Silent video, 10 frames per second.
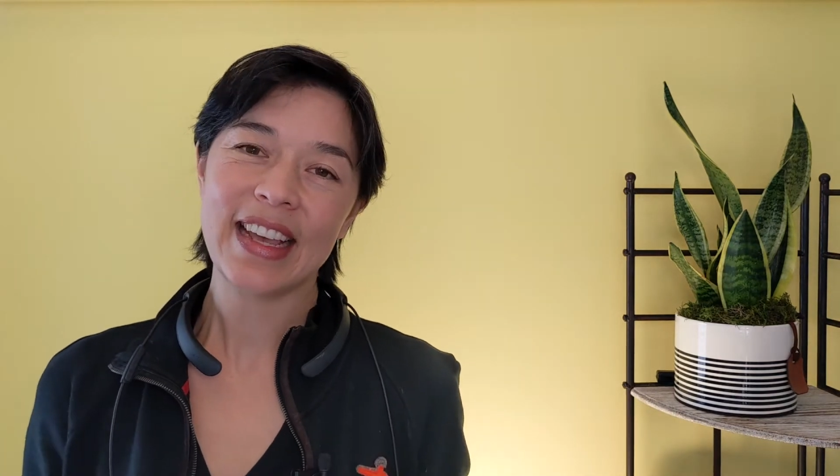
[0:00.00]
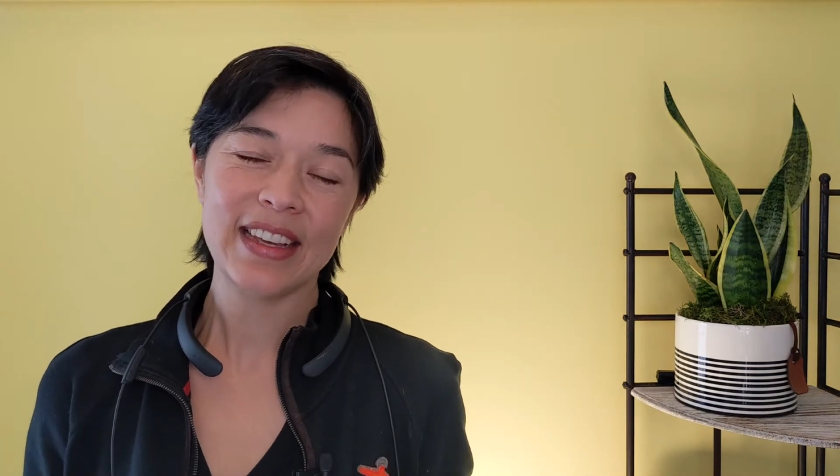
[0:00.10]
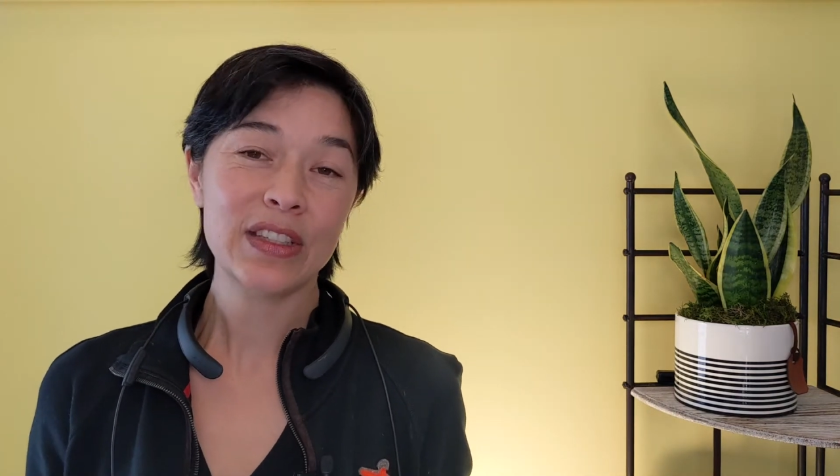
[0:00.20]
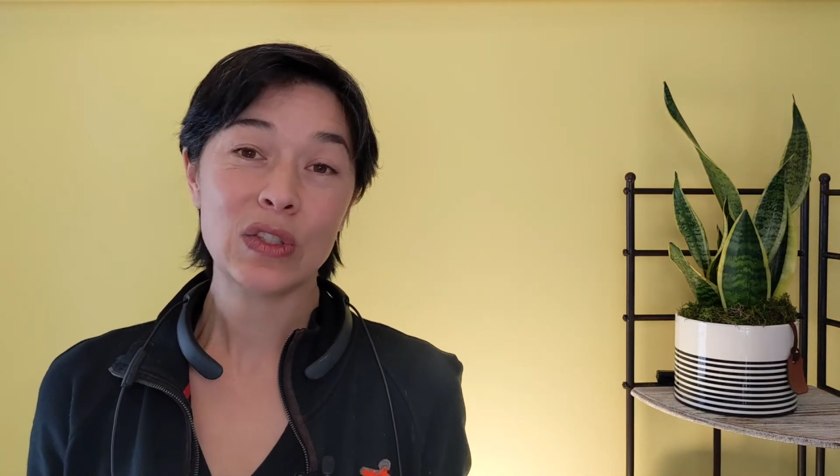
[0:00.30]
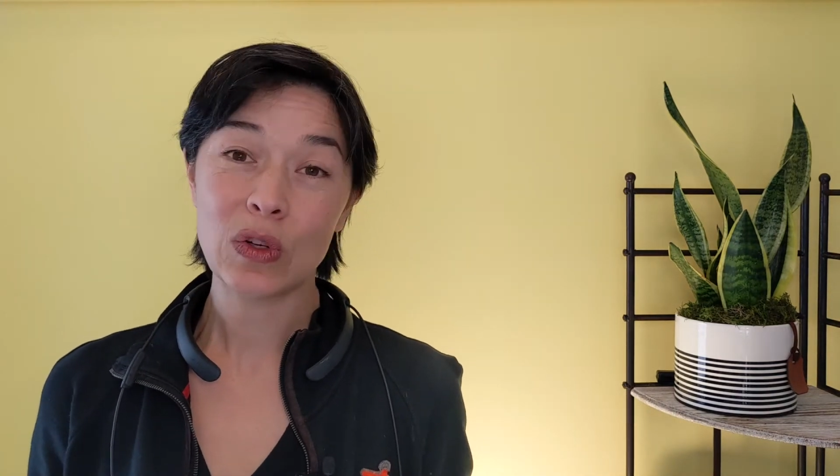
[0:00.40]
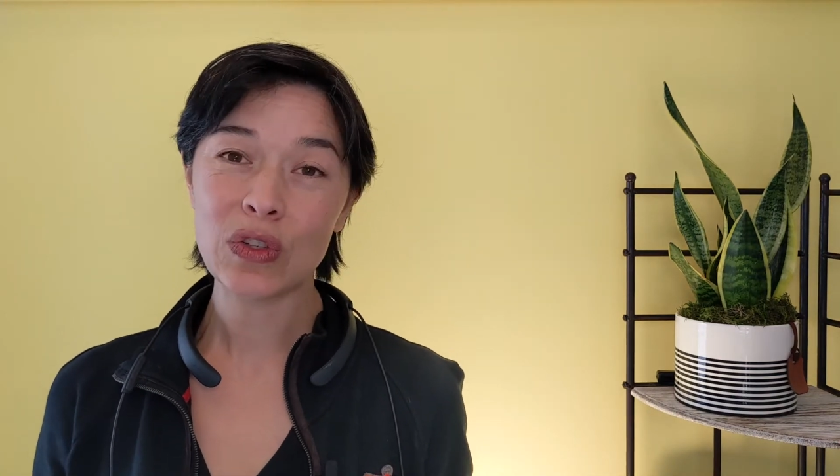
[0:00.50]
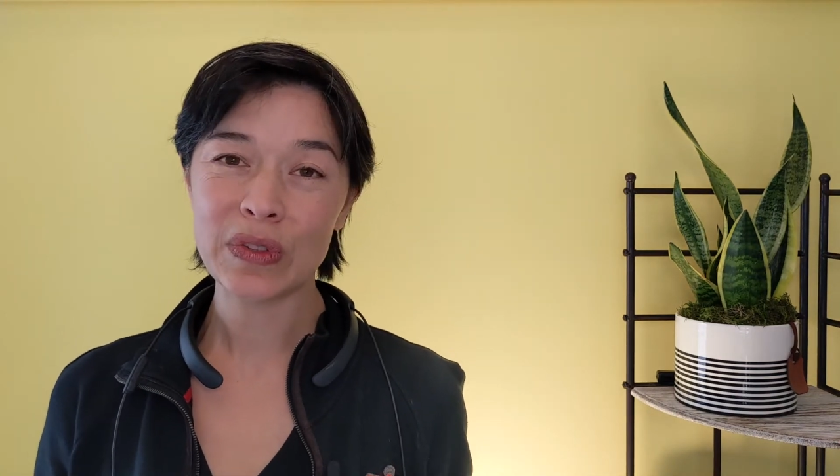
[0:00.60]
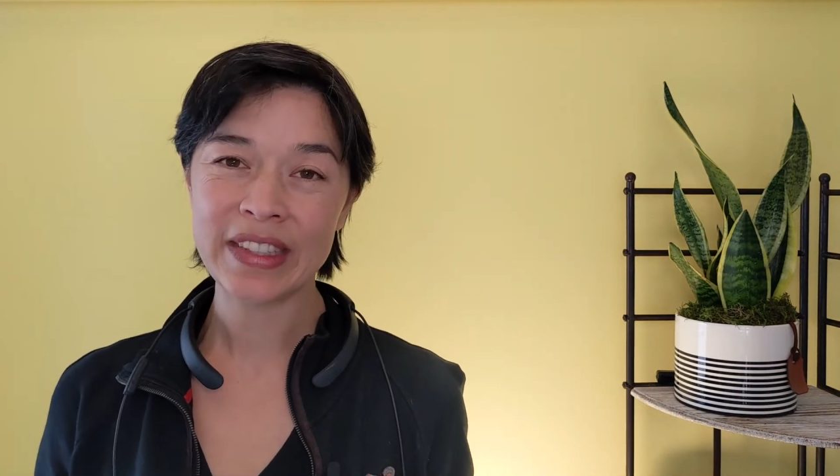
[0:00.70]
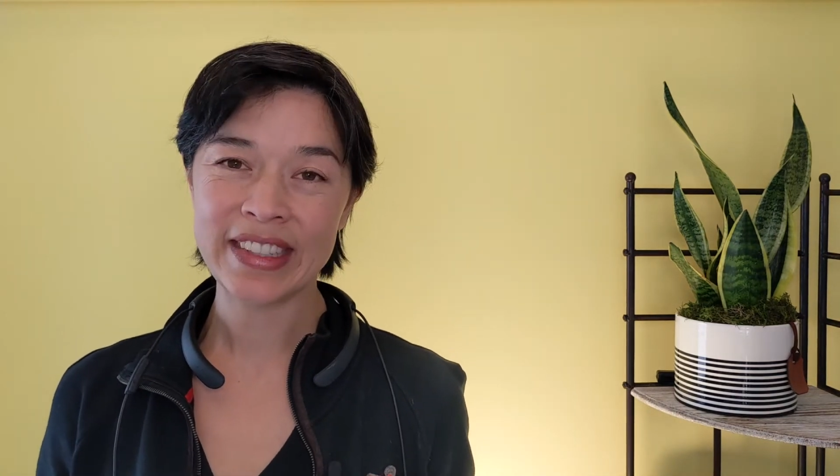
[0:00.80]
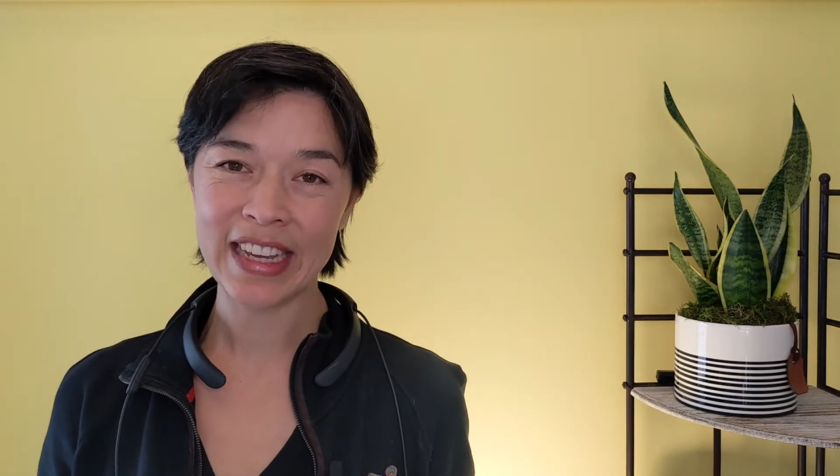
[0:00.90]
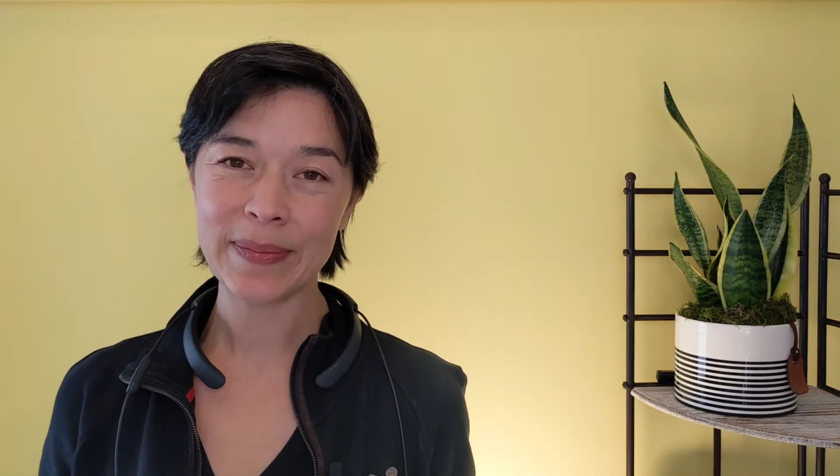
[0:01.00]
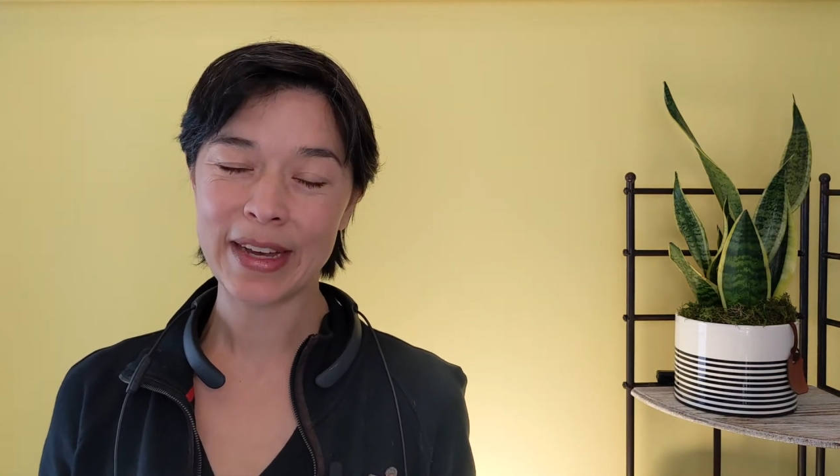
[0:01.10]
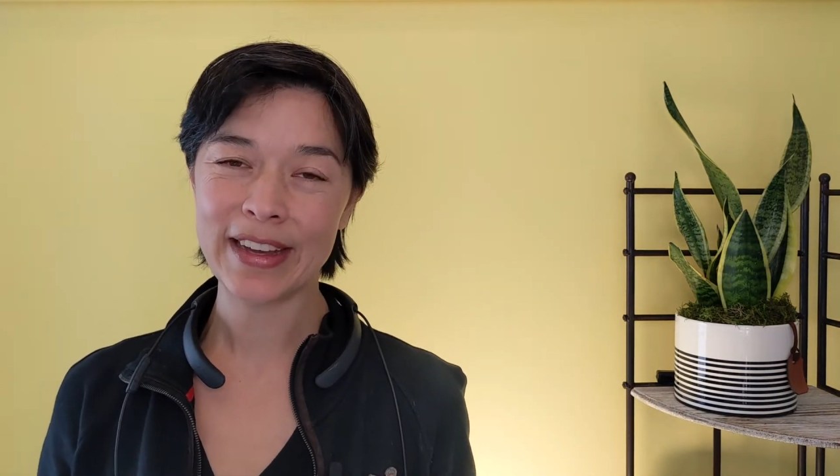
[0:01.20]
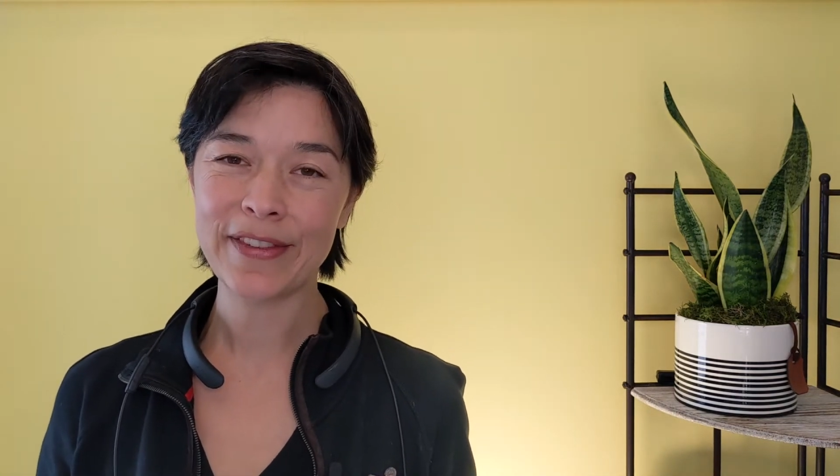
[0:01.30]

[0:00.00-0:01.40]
a social stigma